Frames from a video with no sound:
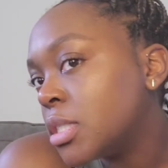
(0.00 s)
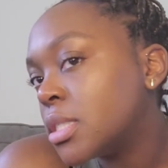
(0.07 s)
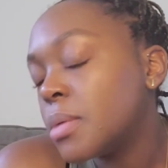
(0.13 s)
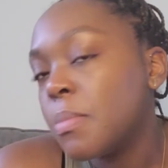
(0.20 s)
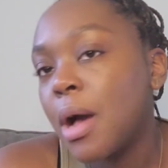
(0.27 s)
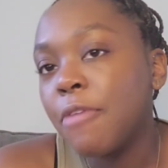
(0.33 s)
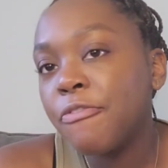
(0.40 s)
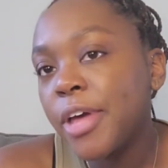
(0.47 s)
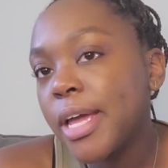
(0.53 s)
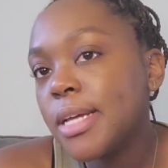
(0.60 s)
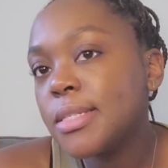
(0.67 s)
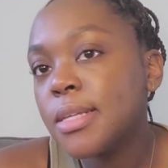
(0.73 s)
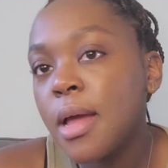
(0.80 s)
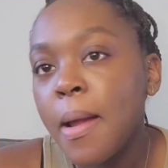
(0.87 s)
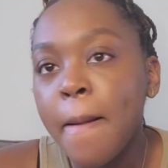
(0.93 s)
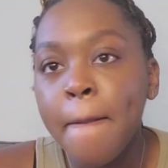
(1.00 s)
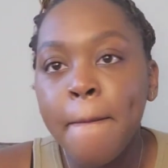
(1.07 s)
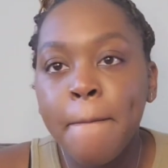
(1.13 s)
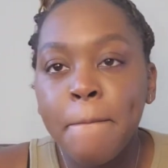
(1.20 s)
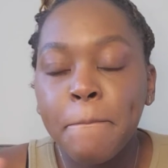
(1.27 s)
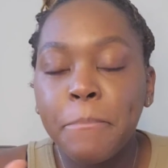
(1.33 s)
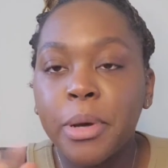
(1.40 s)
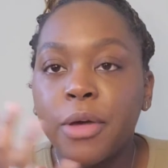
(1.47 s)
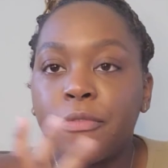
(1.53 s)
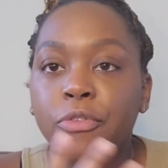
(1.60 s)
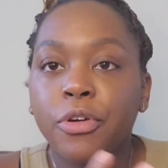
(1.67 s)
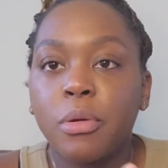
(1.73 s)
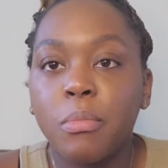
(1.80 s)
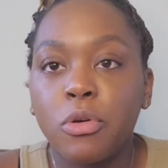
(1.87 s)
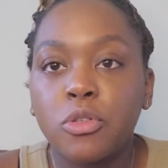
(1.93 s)
in my face, but for
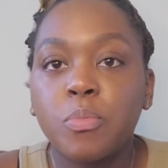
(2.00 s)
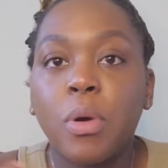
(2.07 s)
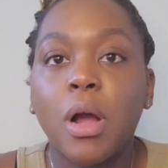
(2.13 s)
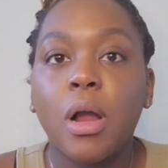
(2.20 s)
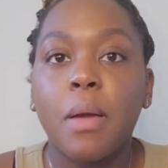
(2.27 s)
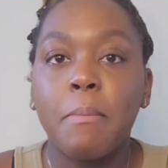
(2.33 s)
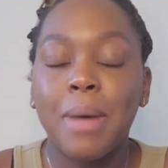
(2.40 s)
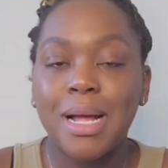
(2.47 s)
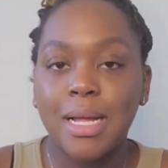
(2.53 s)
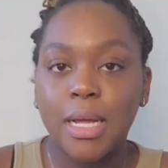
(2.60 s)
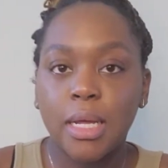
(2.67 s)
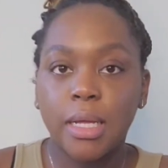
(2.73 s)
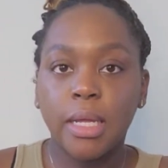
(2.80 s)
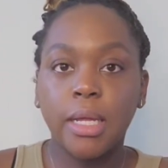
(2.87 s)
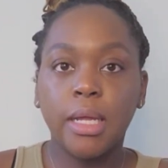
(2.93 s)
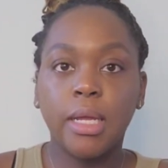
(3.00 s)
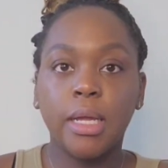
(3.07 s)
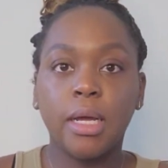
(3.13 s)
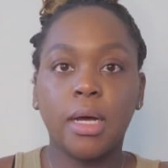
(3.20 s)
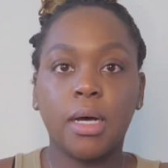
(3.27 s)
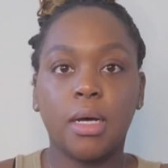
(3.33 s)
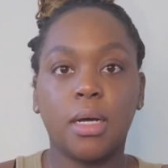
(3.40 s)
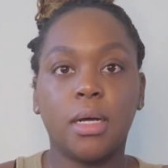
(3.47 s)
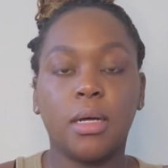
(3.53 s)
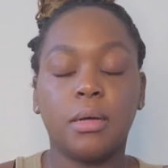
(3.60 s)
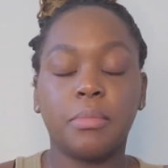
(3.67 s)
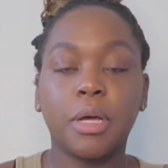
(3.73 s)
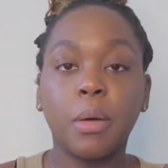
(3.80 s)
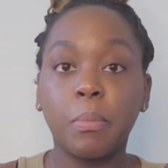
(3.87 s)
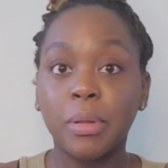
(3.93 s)
the most part my
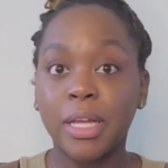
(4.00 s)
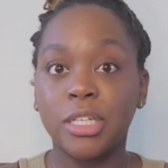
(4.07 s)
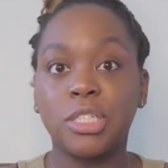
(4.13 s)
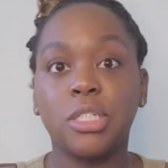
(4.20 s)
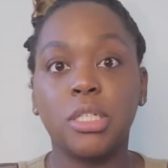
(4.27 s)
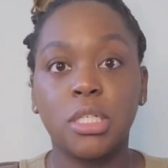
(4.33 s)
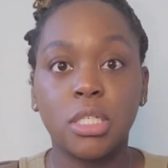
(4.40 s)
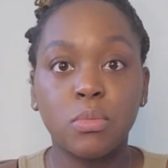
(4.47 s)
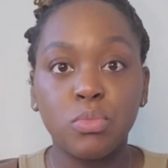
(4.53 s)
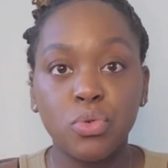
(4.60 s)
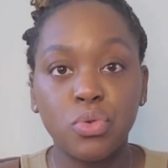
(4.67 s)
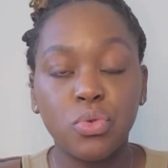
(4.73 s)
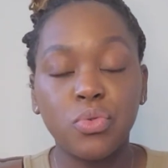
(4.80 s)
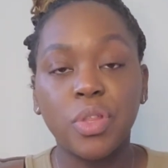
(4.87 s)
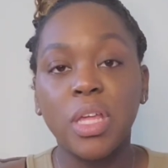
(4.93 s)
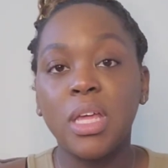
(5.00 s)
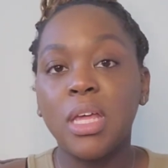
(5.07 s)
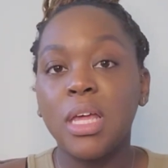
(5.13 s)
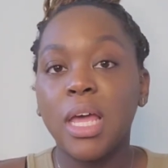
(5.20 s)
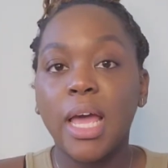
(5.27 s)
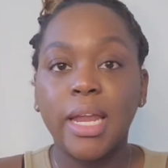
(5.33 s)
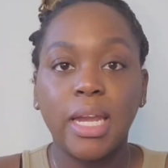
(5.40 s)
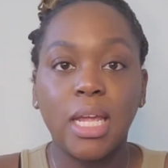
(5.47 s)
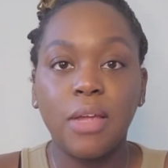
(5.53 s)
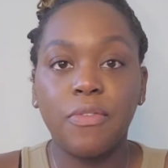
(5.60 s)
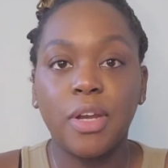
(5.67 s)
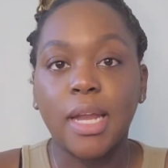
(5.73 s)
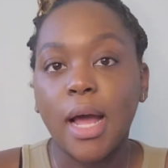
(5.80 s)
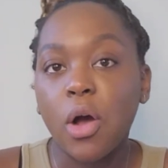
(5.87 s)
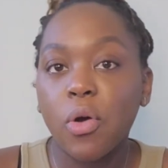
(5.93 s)
complexion is smooth and
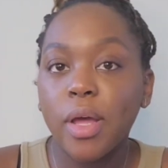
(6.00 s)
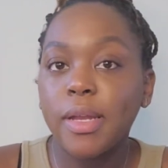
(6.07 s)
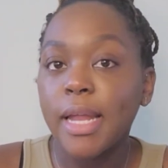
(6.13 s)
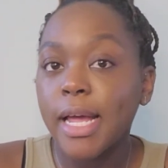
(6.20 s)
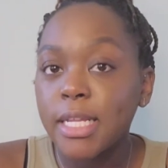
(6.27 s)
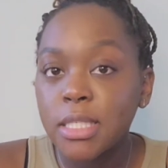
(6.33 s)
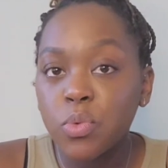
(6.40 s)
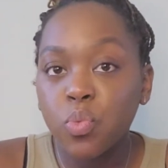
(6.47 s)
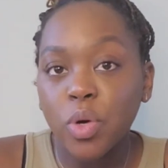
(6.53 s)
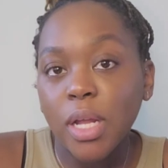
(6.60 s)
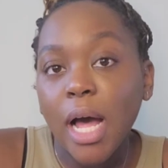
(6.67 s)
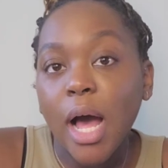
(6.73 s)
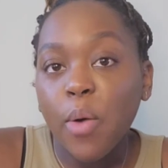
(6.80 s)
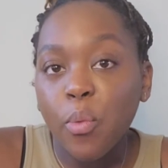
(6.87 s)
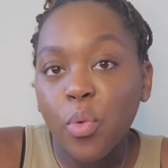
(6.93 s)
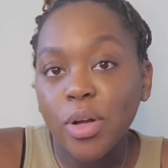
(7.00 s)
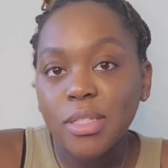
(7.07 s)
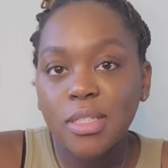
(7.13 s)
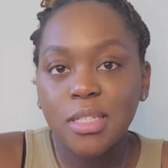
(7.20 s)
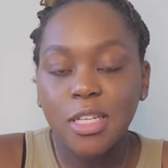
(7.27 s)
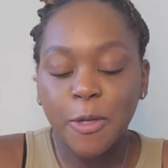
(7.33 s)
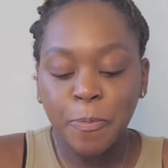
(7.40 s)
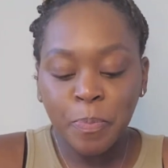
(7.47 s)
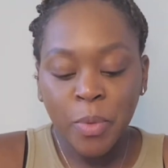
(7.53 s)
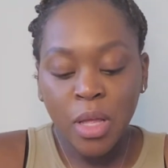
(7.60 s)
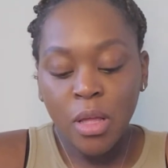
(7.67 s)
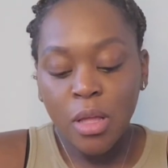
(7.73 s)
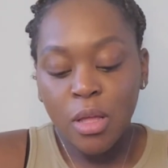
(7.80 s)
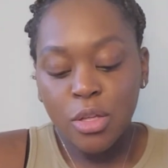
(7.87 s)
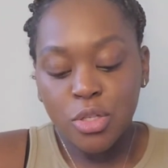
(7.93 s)
evened out, and that's what I wanted.
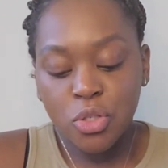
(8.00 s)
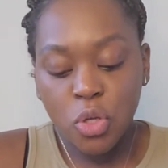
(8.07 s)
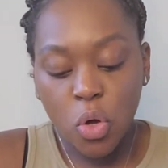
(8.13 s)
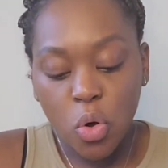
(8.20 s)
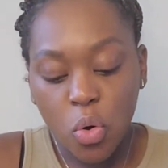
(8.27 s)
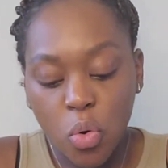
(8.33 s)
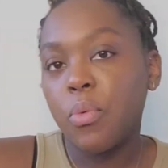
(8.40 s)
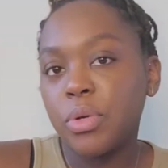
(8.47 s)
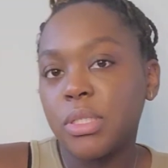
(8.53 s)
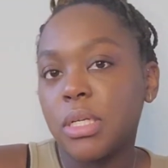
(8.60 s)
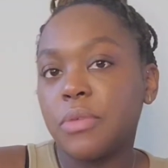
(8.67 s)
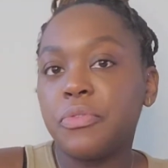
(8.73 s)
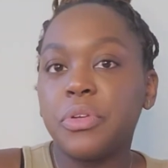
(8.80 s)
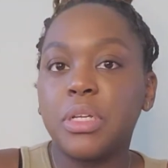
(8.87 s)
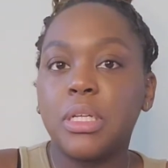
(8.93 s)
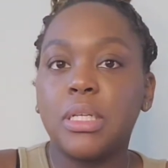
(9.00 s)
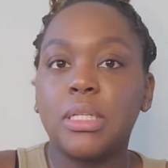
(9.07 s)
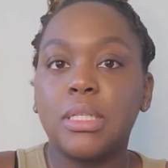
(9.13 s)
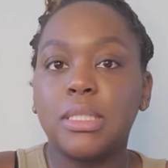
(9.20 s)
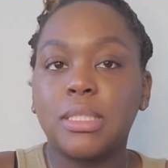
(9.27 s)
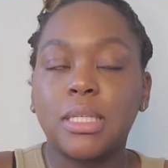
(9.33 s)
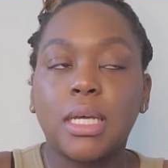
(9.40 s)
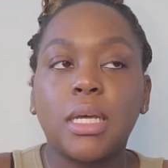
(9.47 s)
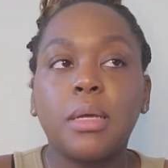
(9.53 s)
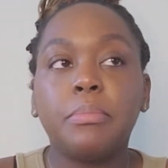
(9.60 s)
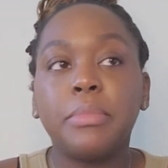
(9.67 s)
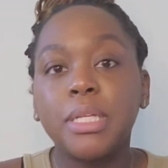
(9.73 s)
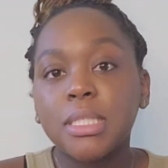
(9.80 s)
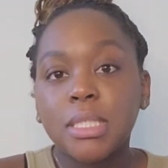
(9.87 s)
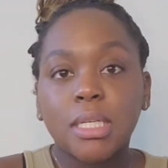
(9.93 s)
So I would definitely say
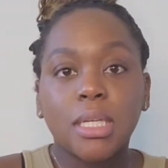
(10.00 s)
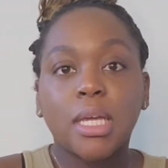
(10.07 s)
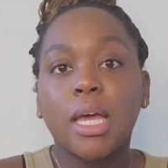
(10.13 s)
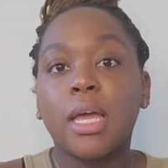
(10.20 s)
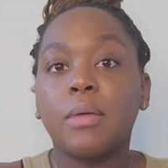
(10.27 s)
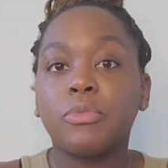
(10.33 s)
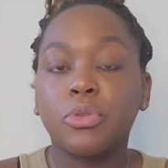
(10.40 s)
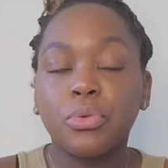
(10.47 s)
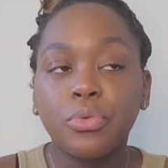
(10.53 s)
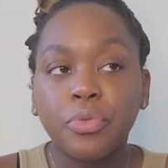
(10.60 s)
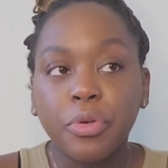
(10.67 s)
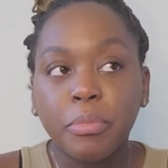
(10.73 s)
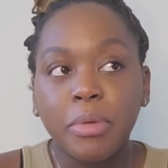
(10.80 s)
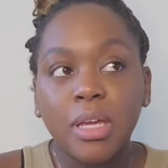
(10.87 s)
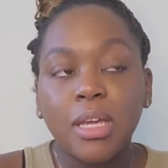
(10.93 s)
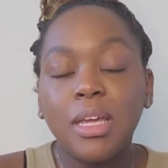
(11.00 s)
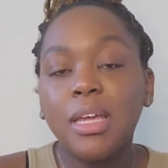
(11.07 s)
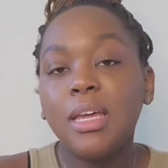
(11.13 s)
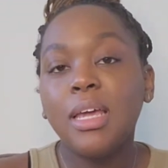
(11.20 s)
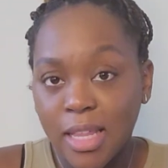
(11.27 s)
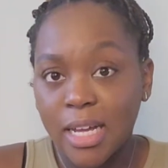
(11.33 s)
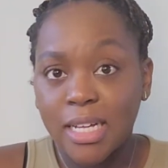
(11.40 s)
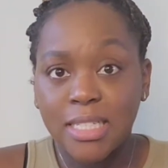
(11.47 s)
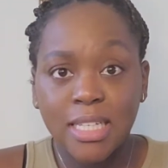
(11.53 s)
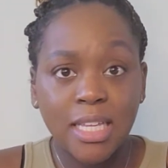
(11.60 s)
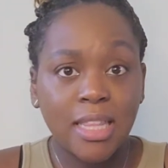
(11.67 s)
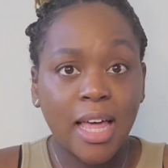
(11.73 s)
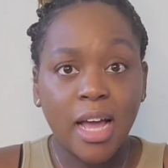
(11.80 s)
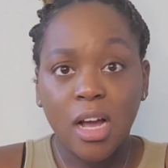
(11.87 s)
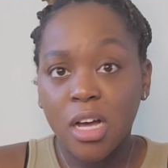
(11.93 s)
Mented came through for me. Like I said,
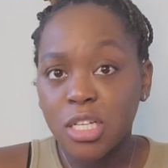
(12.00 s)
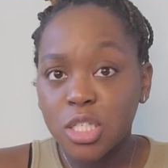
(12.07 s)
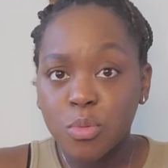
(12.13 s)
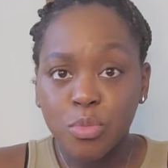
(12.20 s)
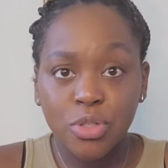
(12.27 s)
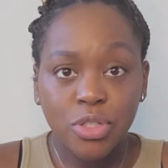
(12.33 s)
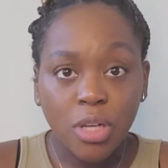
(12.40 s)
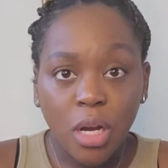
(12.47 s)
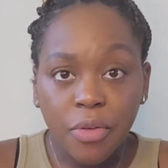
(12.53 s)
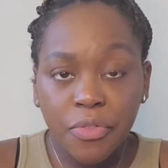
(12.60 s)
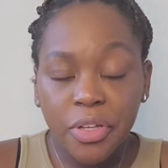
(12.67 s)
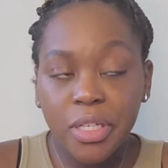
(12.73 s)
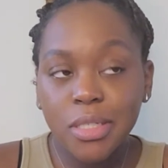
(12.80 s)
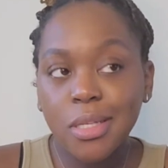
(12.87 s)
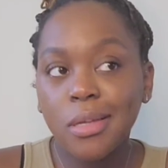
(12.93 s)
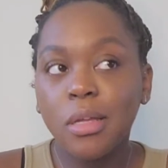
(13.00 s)
that customer service,